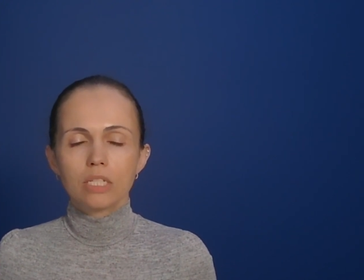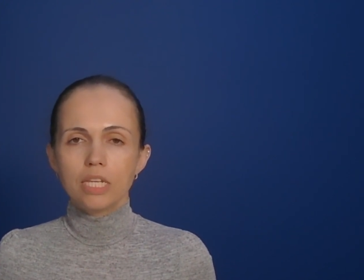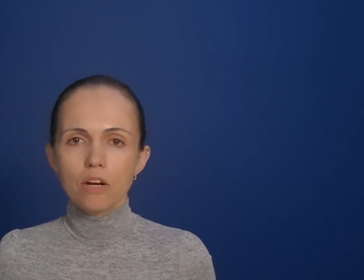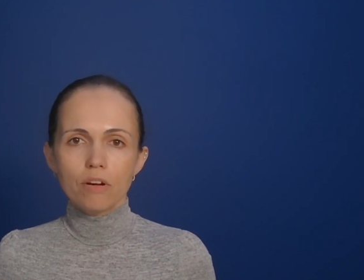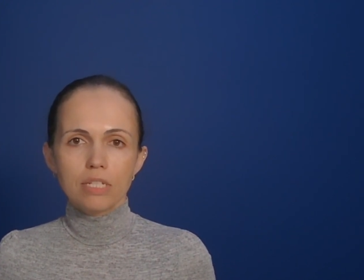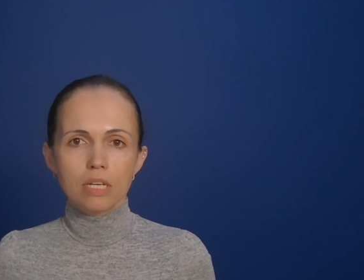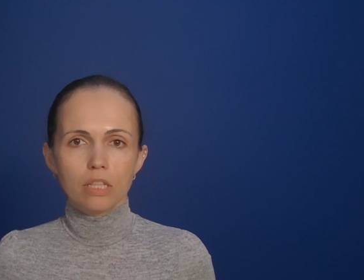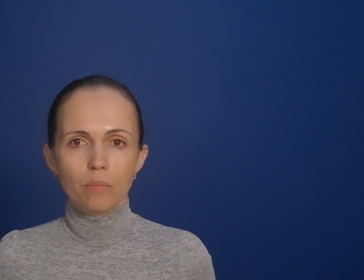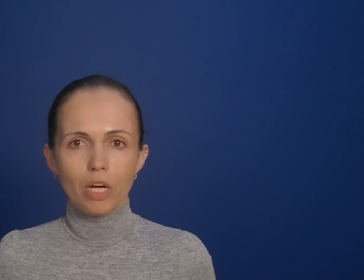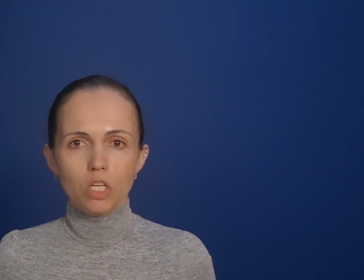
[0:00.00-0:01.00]

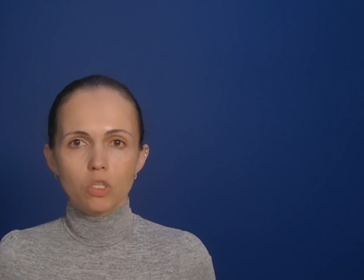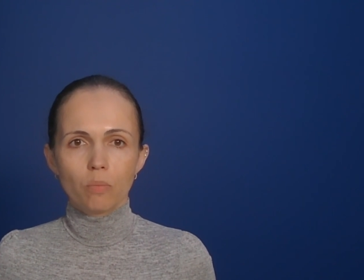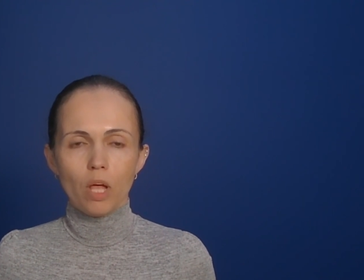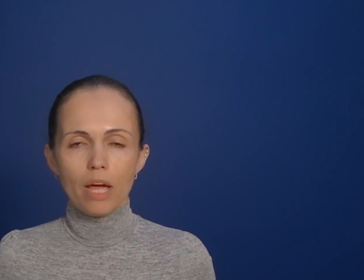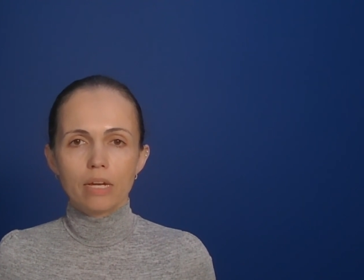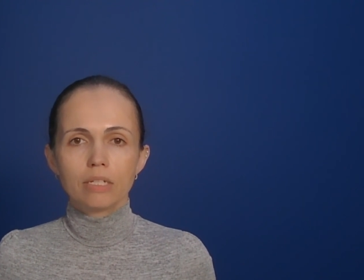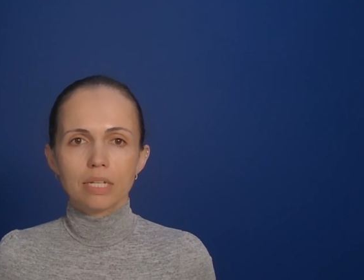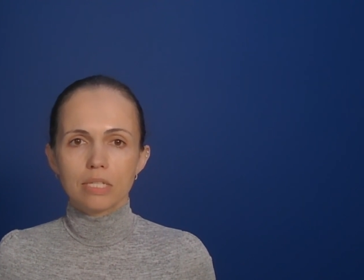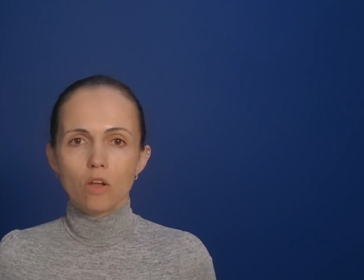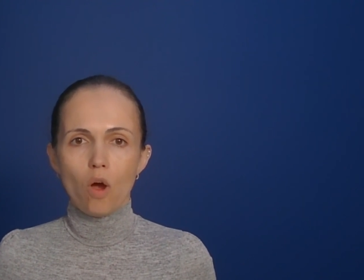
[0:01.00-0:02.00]
Decreasing the money supply
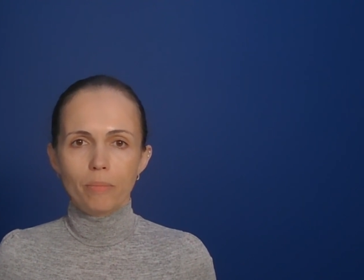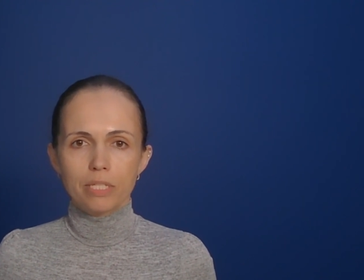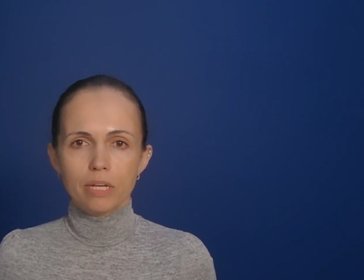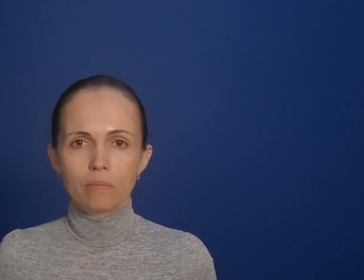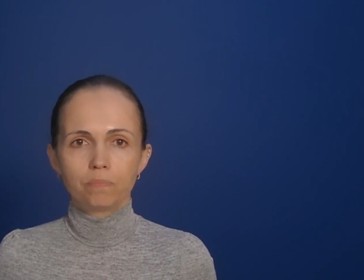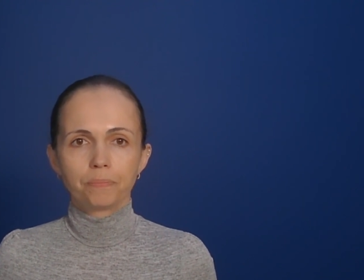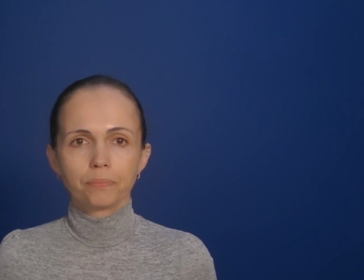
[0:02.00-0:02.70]
does the opposite.